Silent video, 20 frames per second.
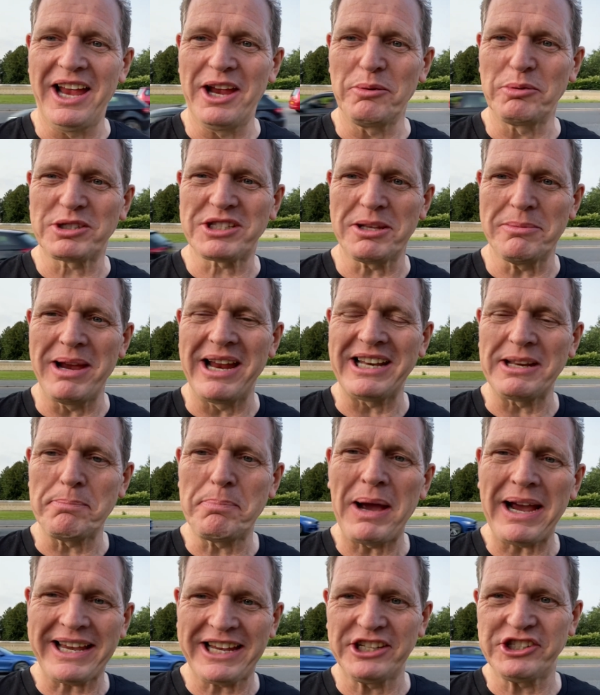which they made in
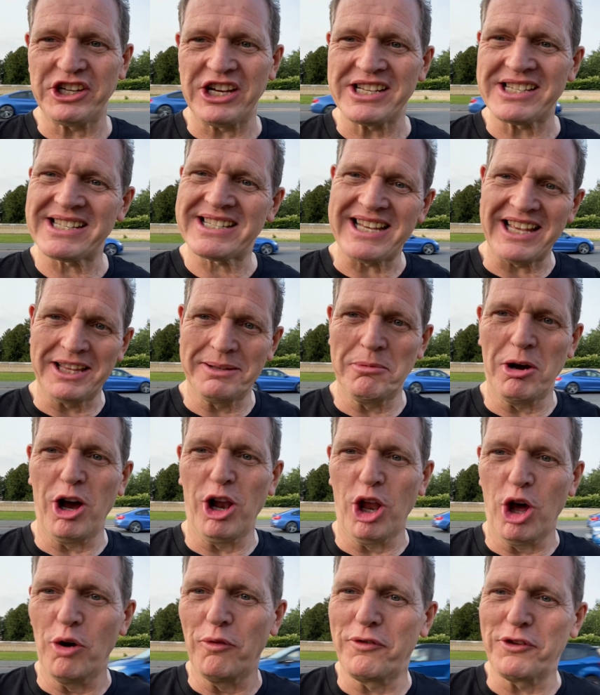packages and sent them all
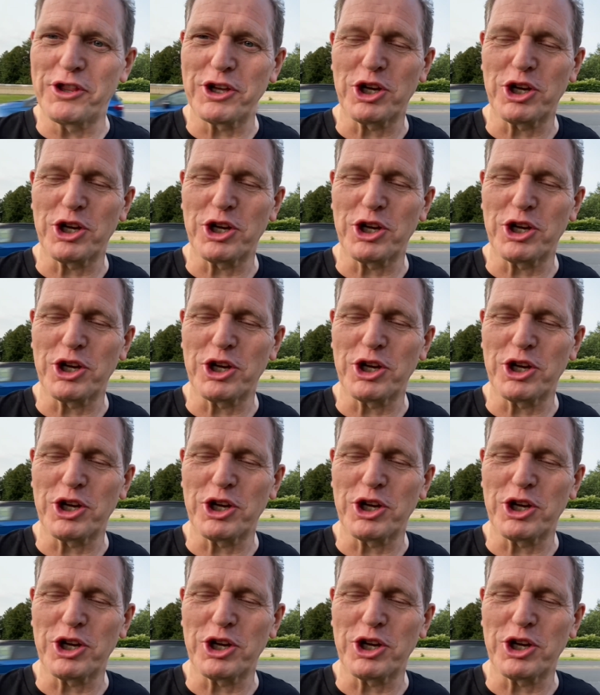over the